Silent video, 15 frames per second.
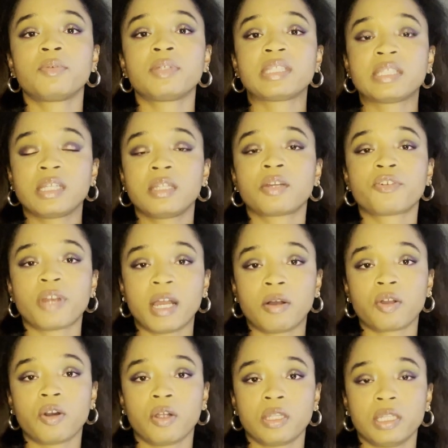was still a crown
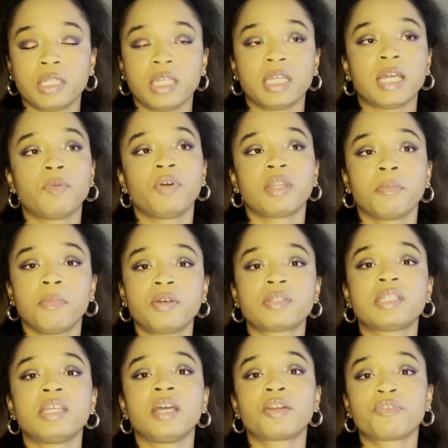colony with a
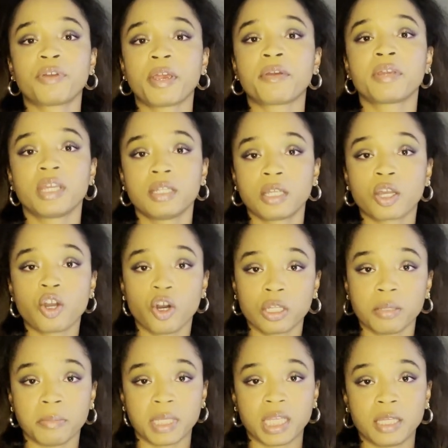mostly agrarian
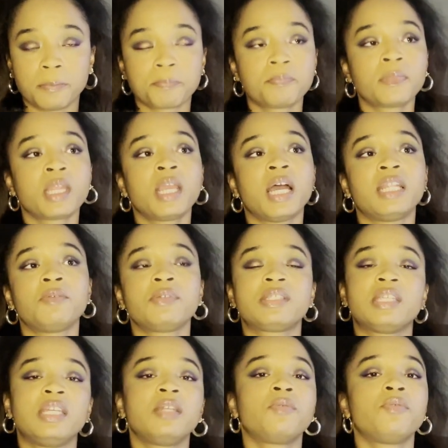economy, and it was
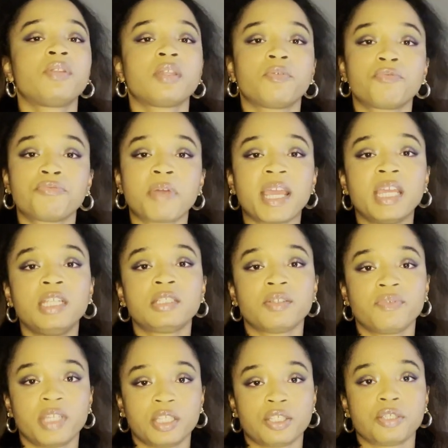dealing with a range
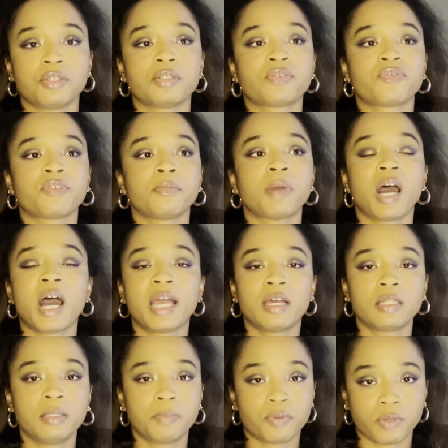of issues from high
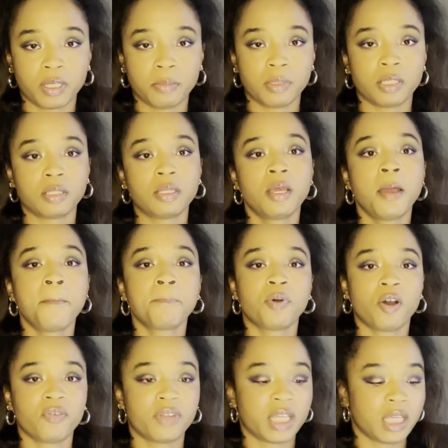unemployment,
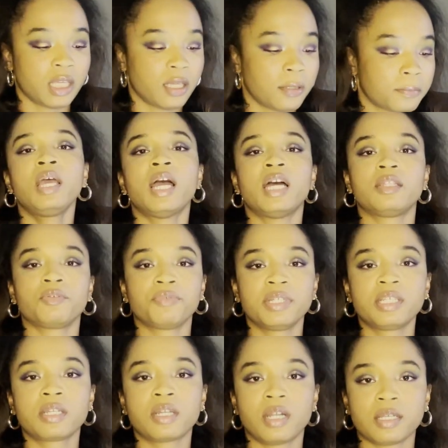poverty, and a
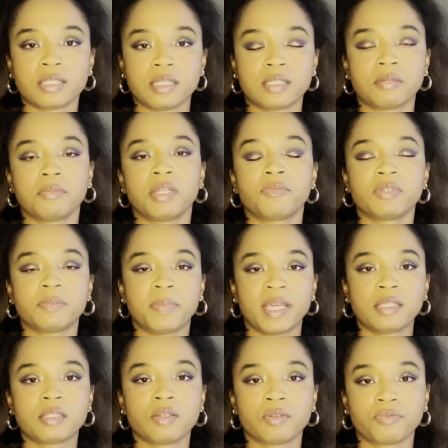rigid class system that was
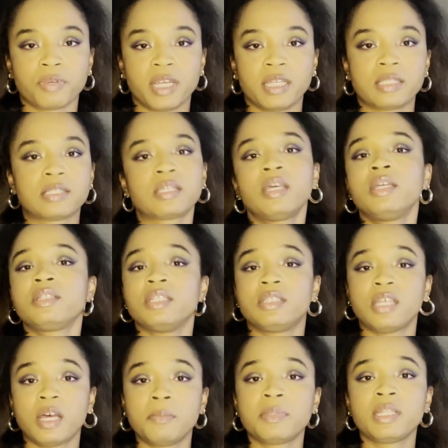based on race,
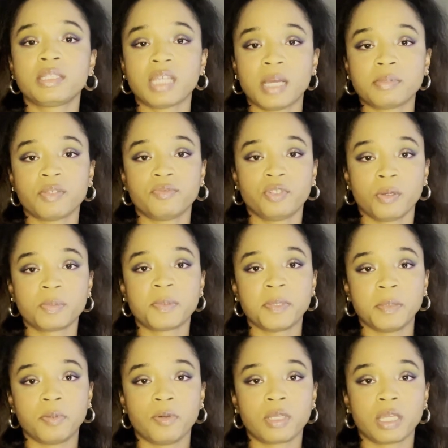determined the types of jobs
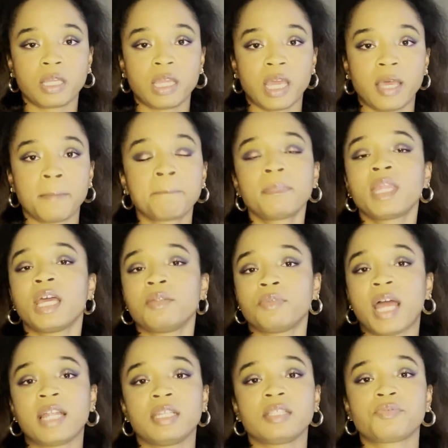people could get, and
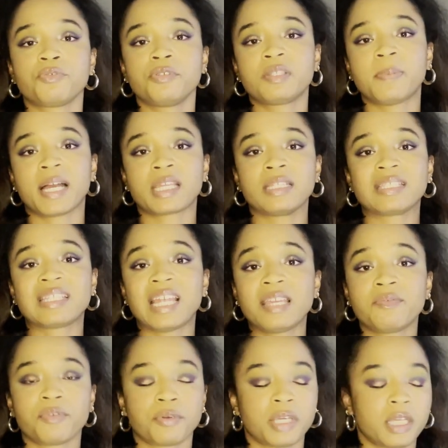had its roots back in
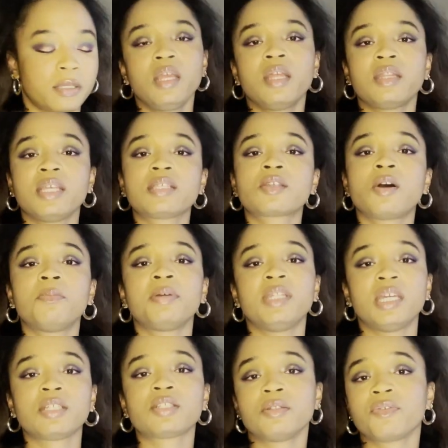slavery. This
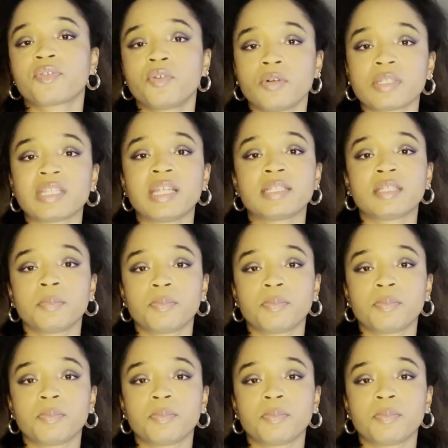combination, of course, led to